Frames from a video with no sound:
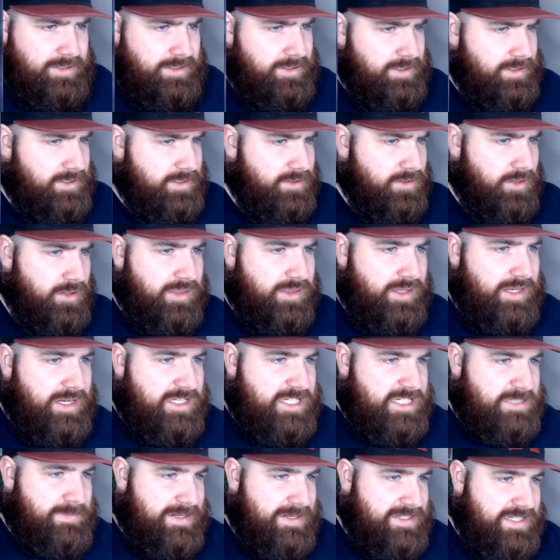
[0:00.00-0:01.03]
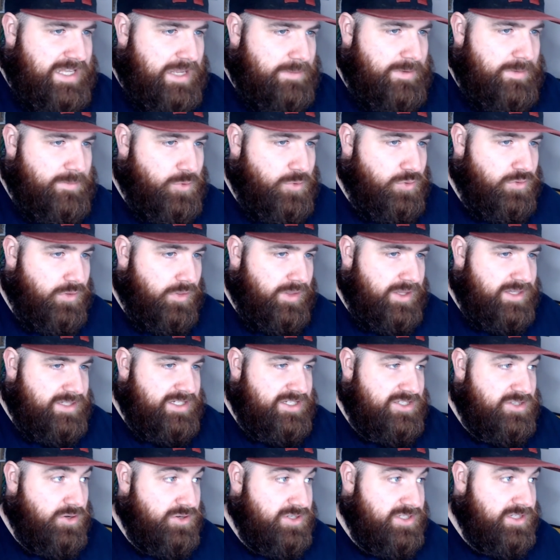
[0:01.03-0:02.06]
Like, they need to space it out a bit more than this.
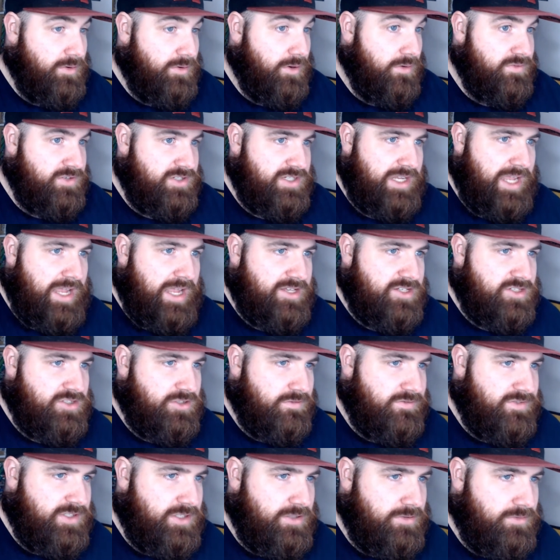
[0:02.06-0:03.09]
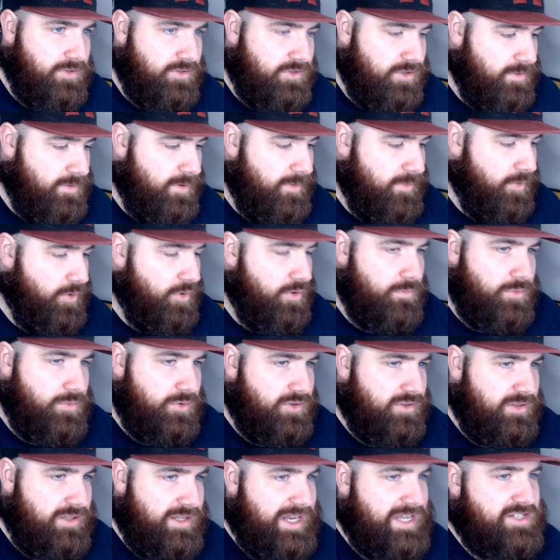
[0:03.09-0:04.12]
It's nice that we're obviously getting stuff still, like, don't get me wrong, but
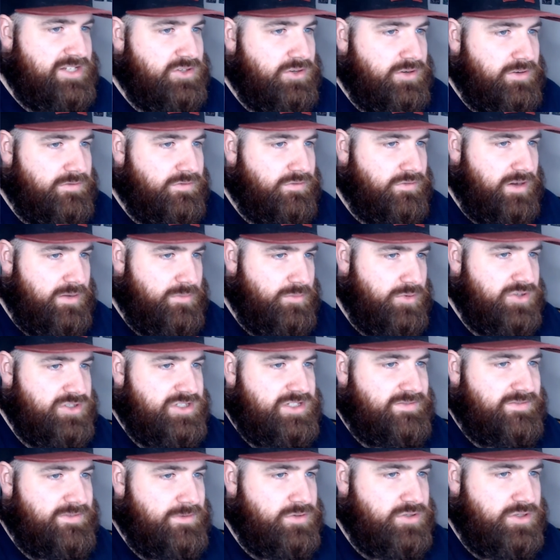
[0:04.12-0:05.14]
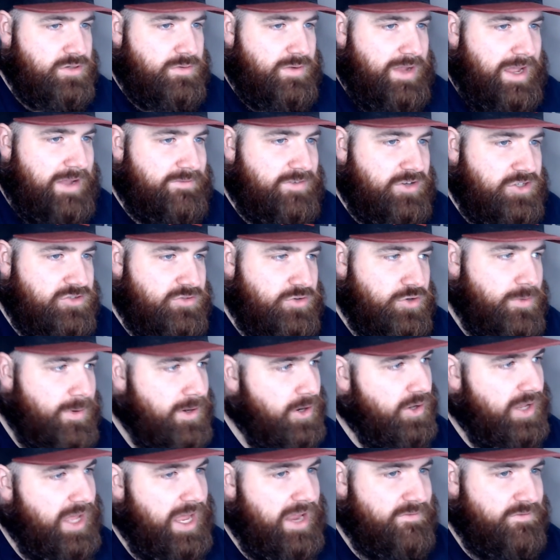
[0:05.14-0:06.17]
in the last like 3 months it feels like we're having something come out
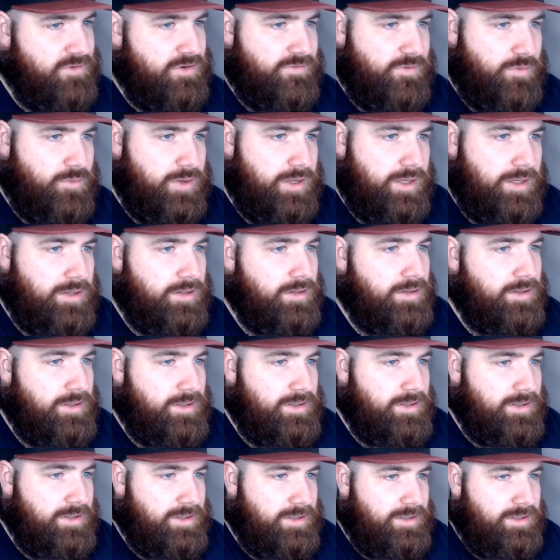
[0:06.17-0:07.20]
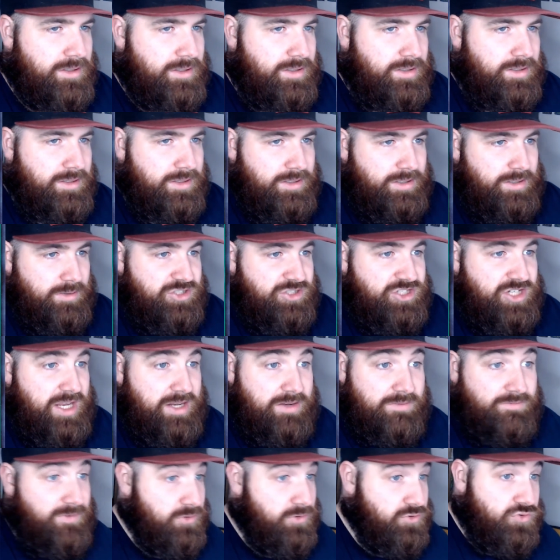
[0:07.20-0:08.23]
like every other week. Which again,
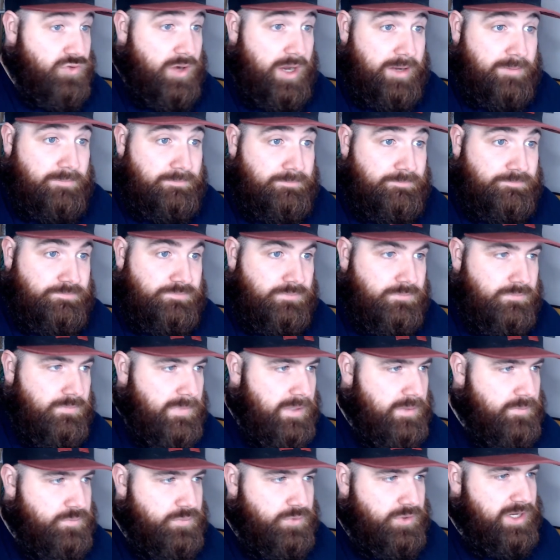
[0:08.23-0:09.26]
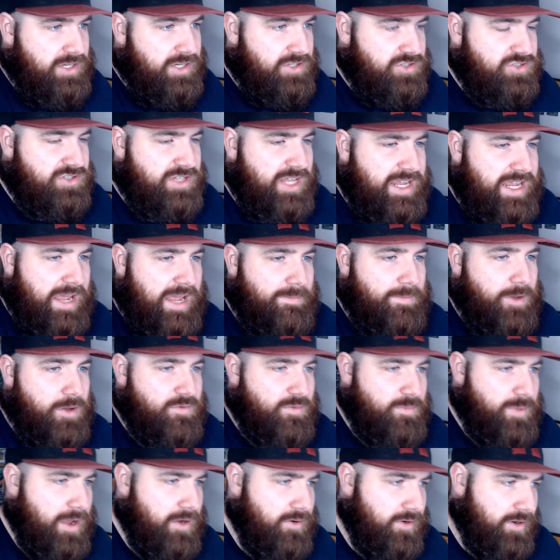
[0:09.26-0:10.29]
feels great. But it can be
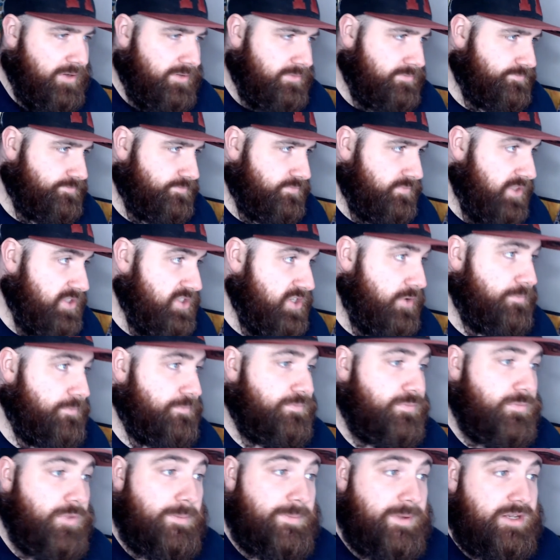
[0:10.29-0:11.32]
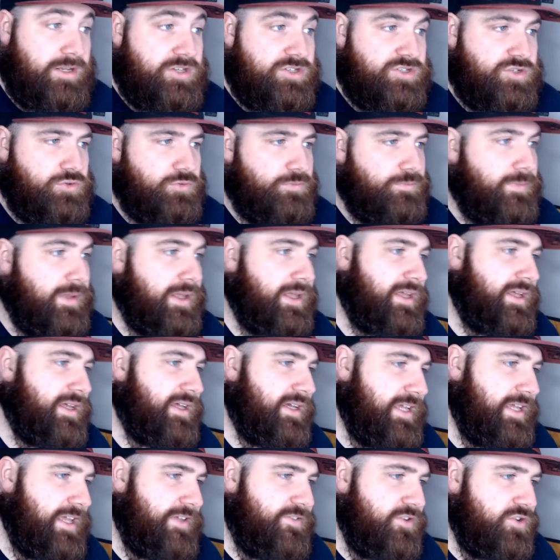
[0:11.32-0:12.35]
overbearing. So, Obedience School.
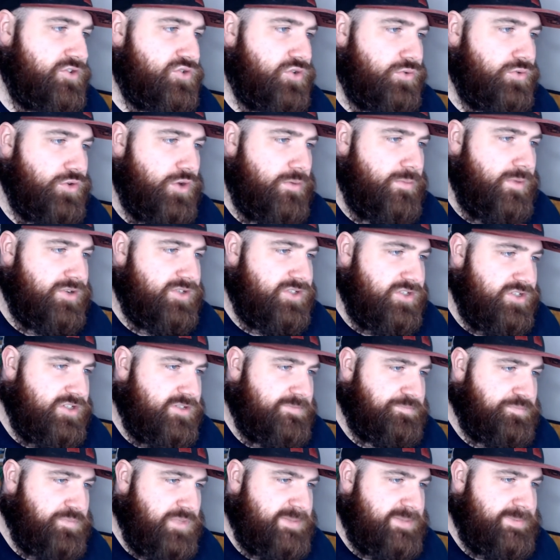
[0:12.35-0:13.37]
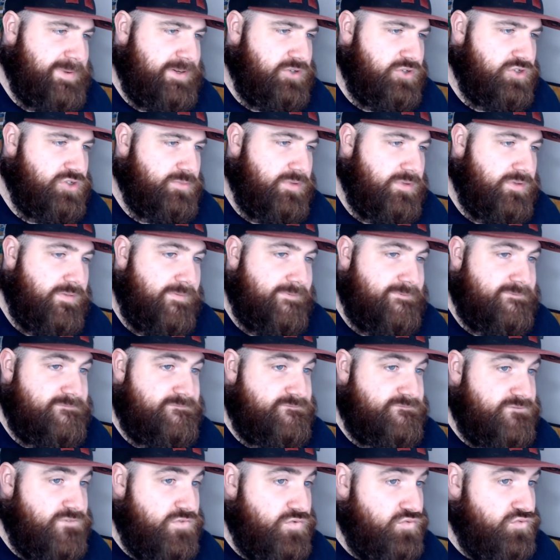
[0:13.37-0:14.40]
If you control no monsters, special summon
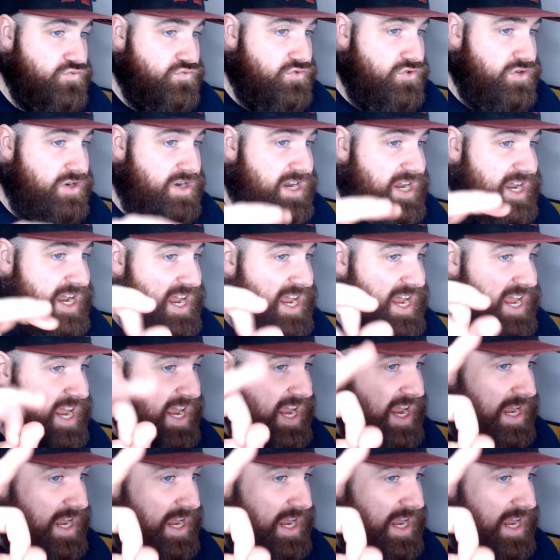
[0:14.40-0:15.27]
3